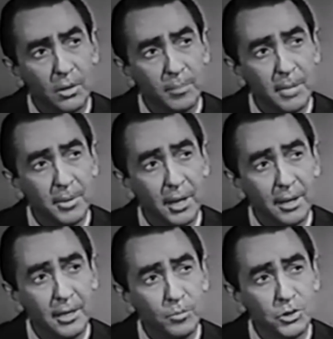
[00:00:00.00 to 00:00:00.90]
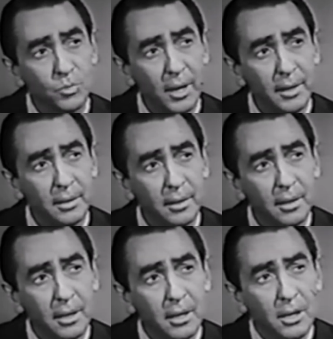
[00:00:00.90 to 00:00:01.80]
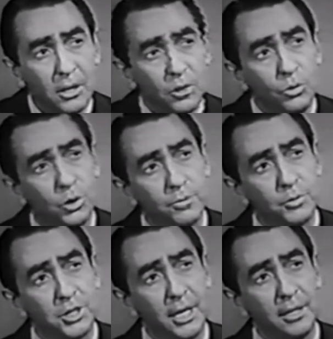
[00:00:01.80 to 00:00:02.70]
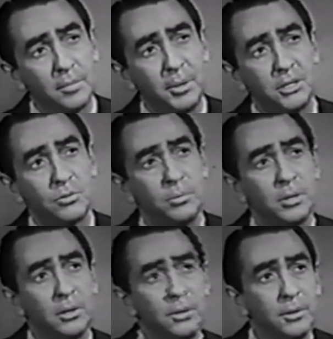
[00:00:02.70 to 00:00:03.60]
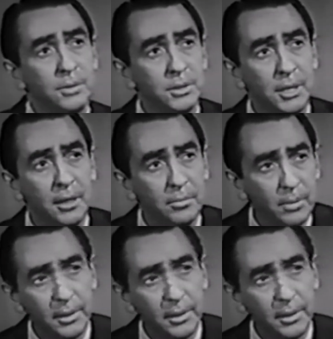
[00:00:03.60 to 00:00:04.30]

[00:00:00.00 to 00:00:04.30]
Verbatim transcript: Well, maybe Eileen was right. You could have retained the best criminal lawyer in town.